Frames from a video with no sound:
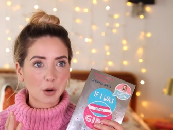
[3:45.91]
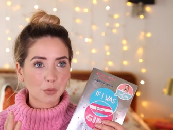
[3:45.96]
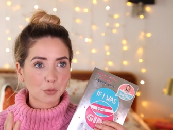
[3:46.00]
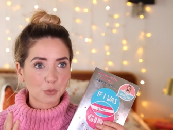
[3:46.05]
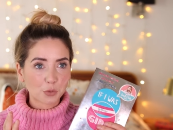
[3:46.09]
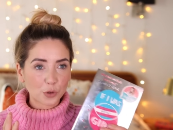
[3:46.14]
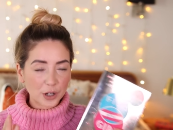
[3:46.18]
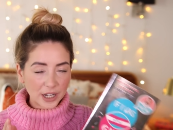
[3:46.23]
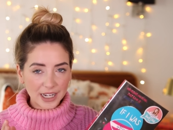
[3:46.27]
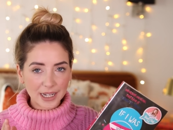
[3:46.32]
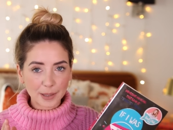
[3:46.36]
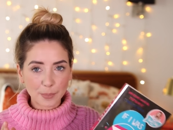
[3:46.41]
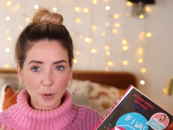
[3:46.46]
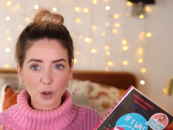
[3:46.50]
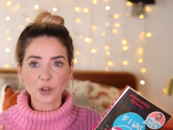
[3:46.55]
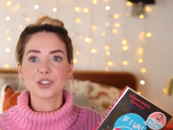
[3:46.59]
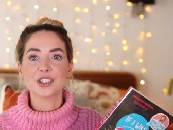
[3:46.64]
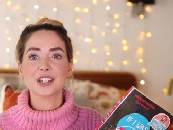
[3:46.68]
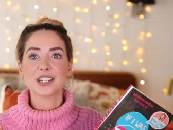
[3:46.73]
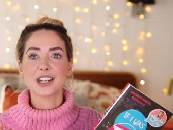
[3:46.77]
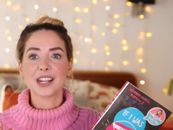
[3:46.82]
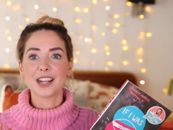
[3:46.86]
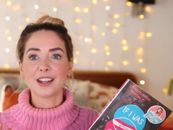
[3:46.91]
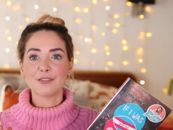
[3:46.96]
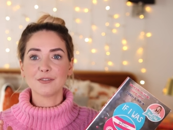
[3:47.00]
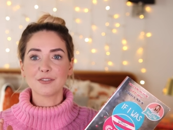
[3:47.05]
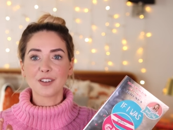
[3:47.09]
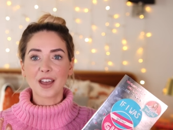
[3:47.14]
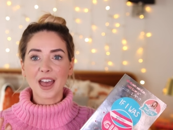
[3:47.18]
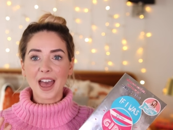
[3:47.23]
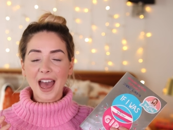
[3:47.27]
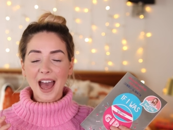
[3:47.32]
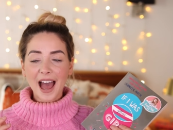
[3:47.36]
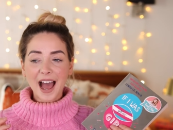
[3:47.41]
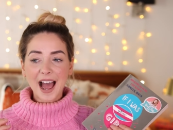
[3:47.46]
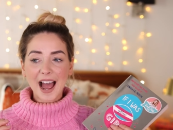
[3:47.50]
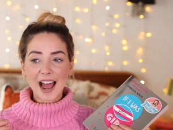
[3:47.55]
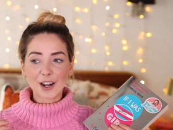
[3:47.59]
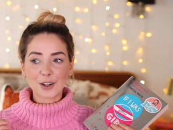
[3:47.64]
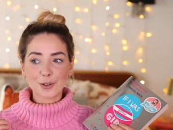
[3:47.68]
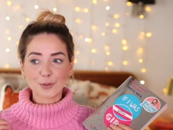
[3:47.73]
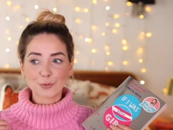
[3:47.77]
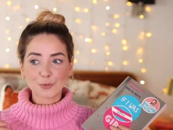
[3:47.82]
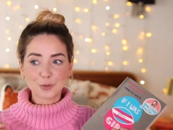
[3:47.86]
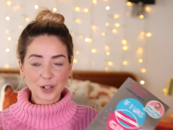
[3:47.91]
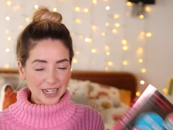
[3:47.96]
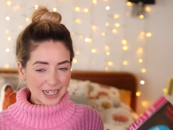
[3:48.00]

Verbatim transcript: really positive and um,